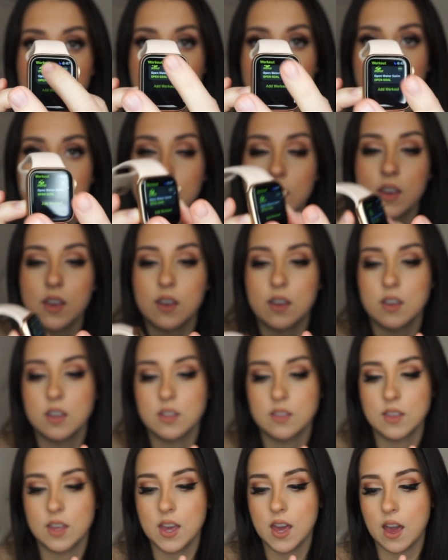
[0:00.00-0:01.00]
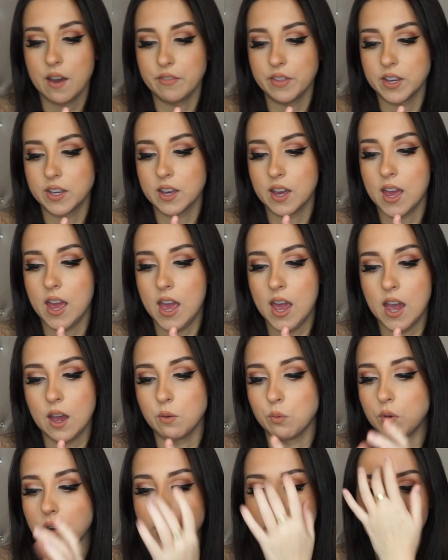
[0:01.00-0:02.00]
then they have like an
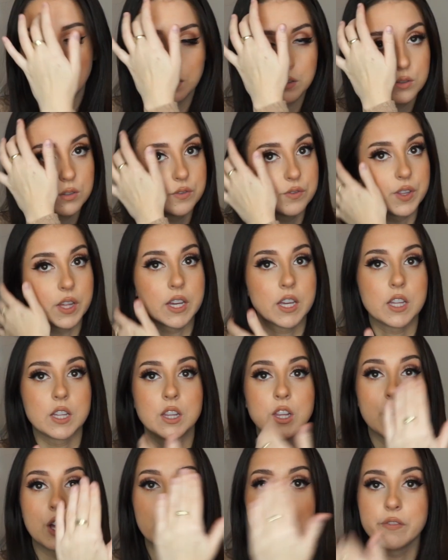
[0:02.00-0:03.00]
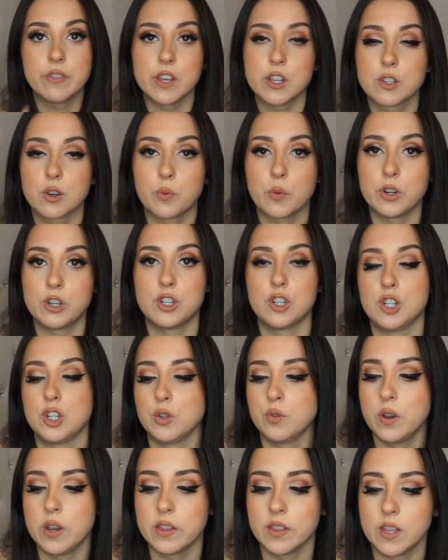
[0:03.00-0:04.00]
ad workout. So if like none of these are what you're
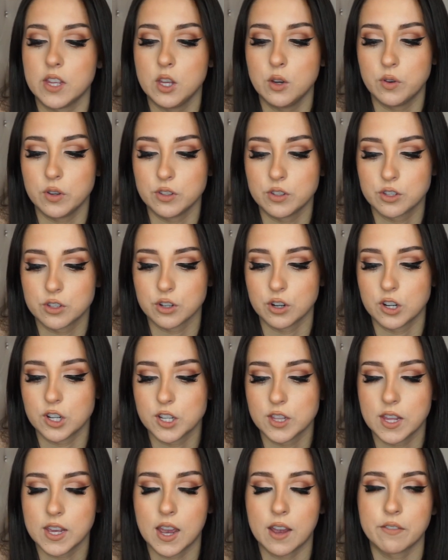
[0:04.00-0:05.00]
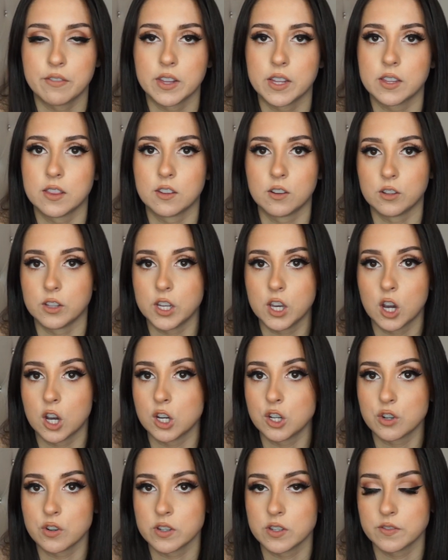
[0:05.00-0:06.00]
doing, like you can search, and they have like literally
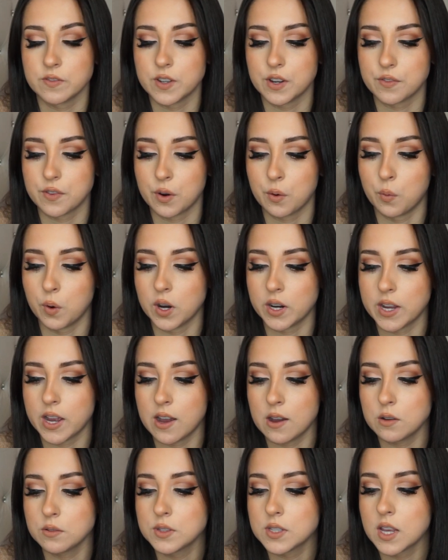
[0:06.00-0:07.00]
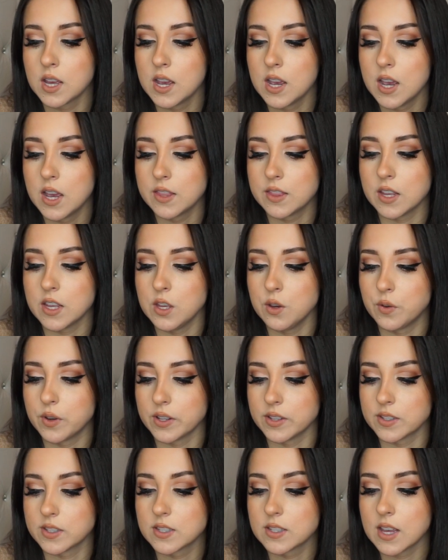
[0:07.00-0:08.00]
hundreds of different workouts that you
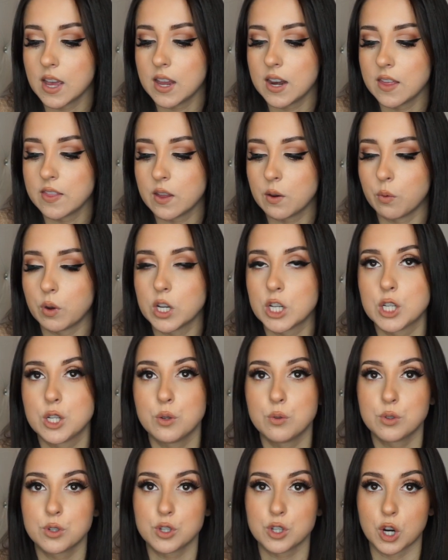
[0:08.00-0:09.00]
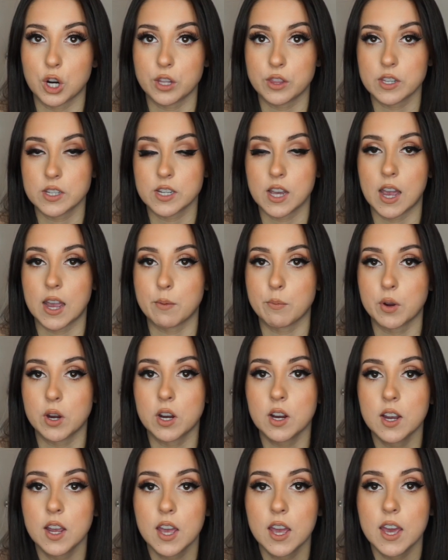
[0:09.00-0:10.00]
can set. And then once you start the
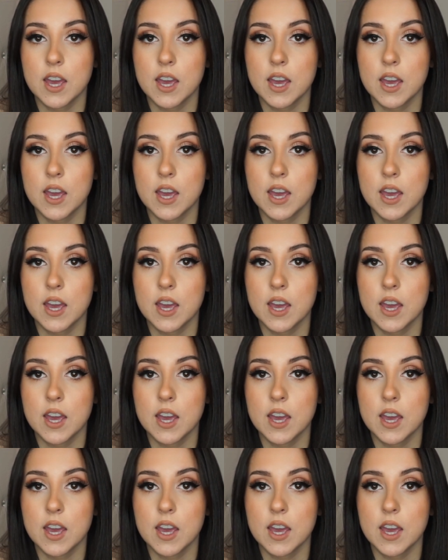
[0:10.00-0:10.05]
timer,